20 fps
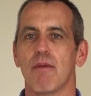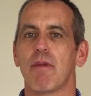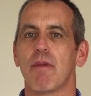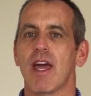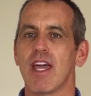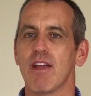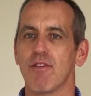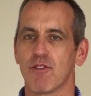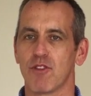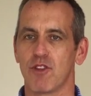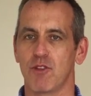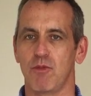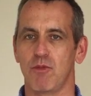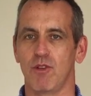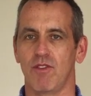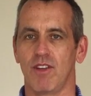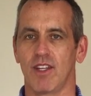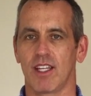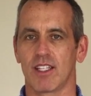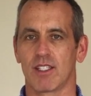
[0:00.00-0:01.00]
Pay for the
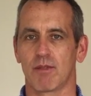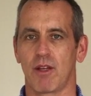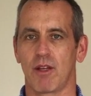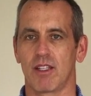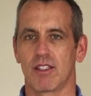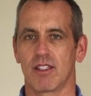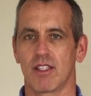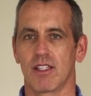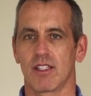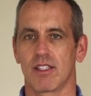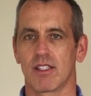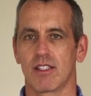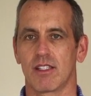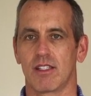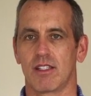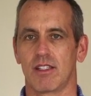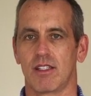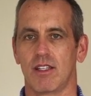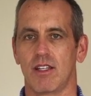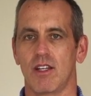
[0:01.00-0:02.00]
moving expenses.
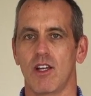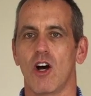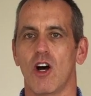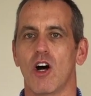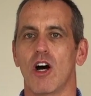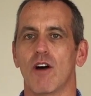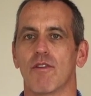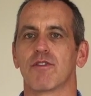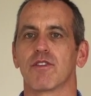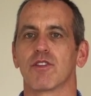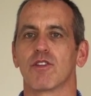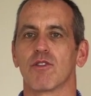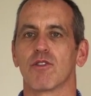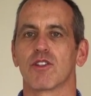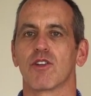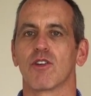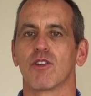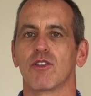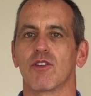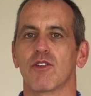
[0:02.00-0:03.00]
Offer to
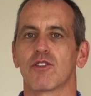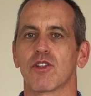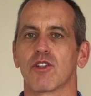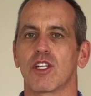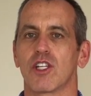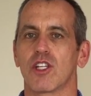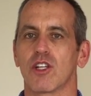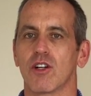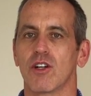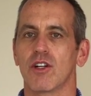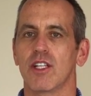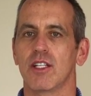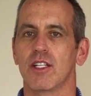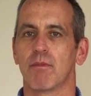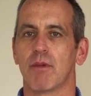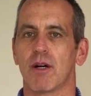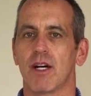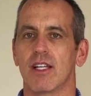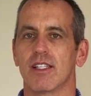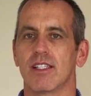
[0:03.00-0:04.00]
return their security
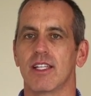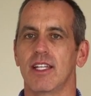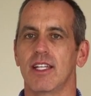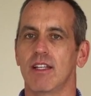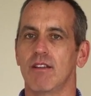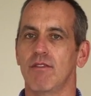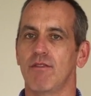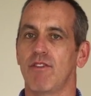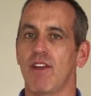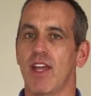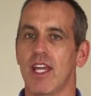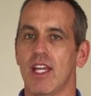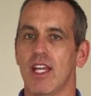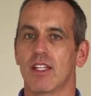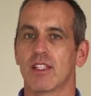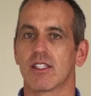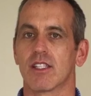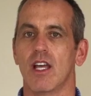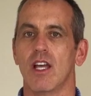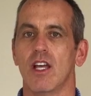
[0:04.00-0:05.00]
deposit in
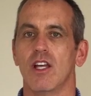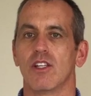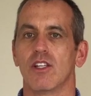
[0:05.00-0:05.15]
advance